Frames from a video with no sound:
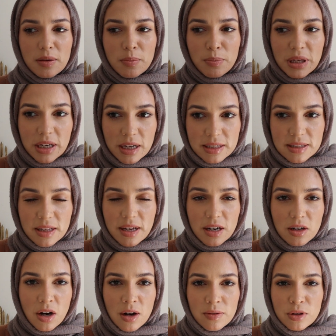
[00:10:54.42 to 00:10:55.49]
because of that,
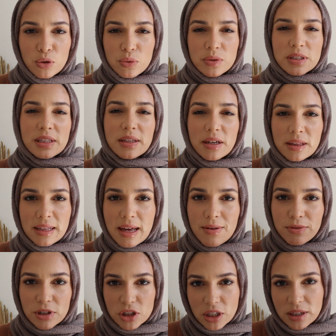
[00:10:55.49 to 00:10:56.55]

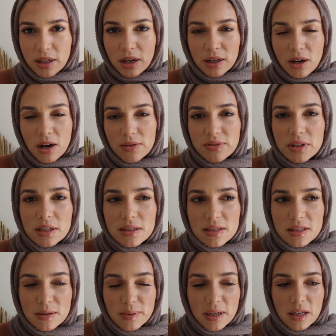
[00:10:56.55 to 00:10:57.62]
leveraging that
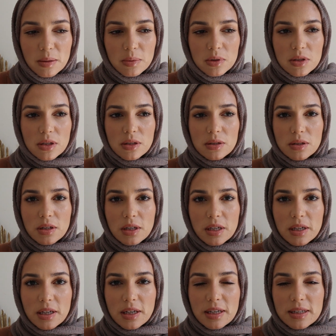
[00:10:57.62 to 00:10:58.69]
confidence to be able to
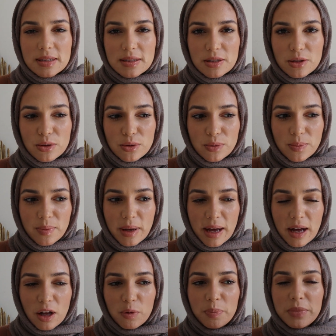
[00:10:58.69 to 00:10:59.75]

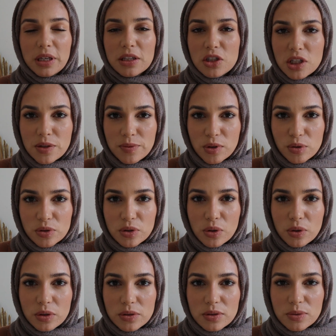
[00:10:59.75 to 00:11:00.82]
help me achieve those
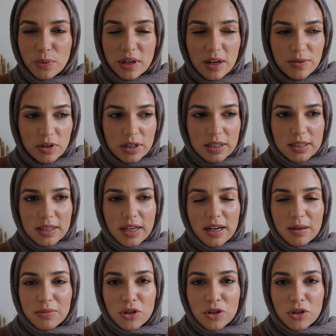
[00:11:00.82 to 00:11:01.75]
goals. Whatever it is that I'm